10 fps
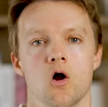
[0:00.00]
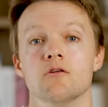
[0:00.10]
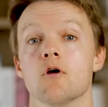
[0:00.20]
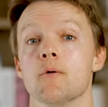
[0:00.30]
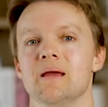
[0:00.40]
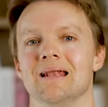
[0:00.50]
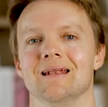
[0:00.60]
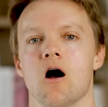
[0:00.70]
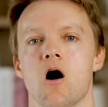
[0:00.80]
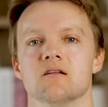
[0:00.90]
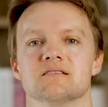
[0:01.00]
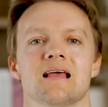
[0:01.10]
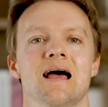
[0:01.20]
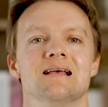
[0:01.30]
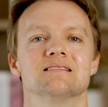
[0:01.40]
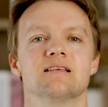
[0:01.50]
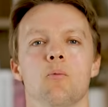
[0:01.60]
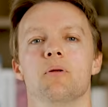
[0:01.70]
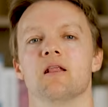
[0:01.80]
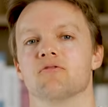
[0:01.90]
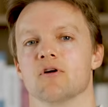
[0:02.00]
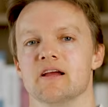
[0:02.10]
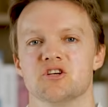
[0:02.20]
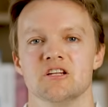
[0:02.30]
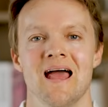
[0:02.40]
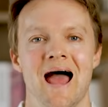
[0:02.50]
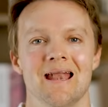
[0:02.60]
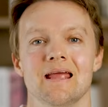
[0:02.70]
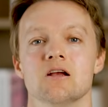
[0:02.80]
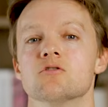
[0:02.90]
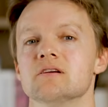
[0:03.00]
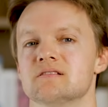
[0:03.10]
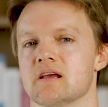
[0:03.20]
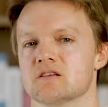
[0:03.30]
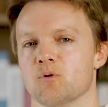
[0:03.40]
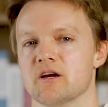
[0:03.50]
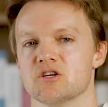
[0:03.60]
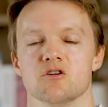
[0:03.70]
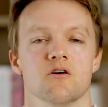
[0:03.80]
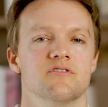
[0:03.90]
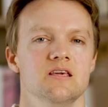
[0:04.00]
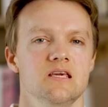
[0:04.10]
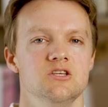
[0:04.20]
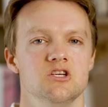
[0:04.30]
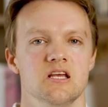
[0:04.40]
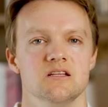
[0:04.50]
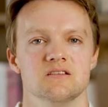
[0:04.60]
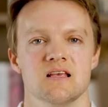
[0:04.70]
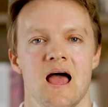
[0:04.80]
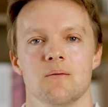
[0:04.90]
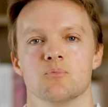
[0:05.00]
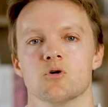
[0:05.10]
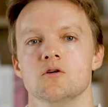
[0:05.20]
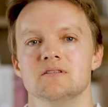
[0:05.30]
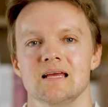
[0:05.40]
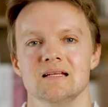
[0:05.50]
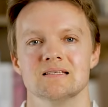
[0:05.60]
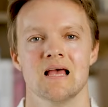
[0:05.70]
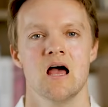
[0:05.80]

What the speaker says: oleuropein enhanced cell proliferation and increased the expression of key genes and proteins